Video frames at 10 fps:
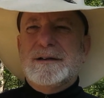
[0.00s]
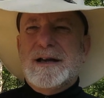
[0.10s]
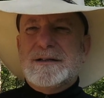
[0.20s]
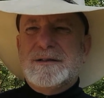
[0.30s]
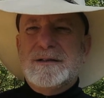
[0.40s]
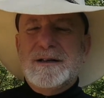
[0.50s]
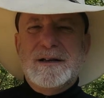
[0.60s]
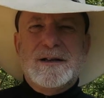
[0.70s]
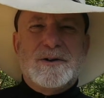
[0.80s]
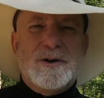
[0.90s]
I
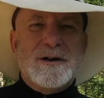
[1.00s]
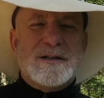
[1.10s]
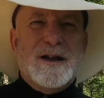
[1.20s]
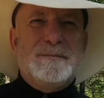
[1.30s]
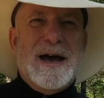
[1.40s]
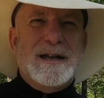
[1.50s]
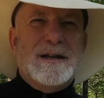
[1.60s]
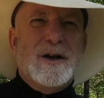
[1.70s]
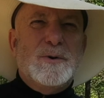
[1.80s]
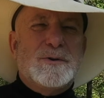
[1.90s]
encouraged everybody to
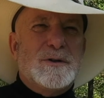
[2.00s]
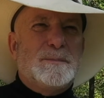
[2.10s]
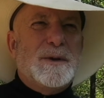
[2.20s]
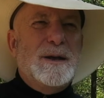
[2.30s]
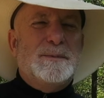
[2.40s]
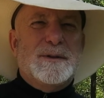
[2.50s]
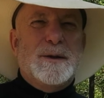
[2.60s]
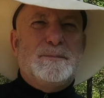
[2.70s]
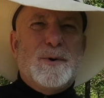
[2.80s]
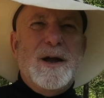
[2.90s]
go to the people they
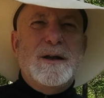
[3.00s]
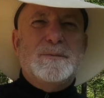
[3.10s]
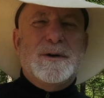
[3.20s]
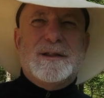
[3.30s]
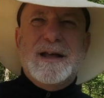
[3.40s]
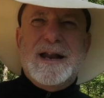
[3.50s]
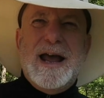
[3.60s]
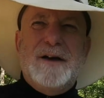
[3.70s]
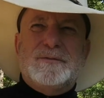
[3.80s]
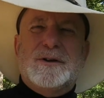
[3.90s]
prayed with that
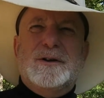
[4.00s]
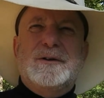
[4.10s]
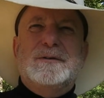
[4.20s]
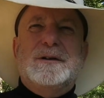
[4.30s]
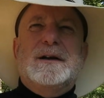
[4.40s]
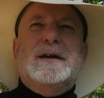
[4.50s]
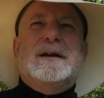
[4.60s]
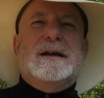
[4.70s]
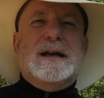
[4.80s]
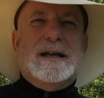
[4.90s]
afternoon
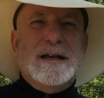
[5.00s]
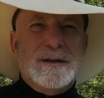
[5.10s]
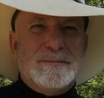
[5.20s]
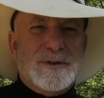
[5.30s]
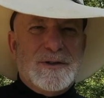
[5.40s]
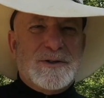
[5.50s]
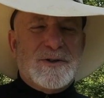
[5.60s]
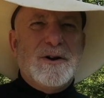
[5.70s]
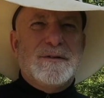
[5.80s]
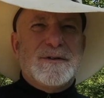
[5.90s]
and get them to the
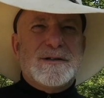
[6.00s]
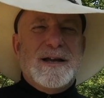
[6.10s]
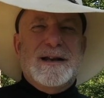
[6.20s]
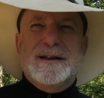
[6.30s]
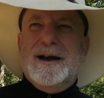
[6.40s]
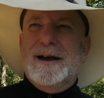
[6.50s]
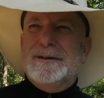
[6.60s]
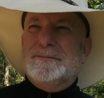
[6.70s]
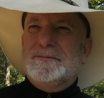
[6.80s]
service that night.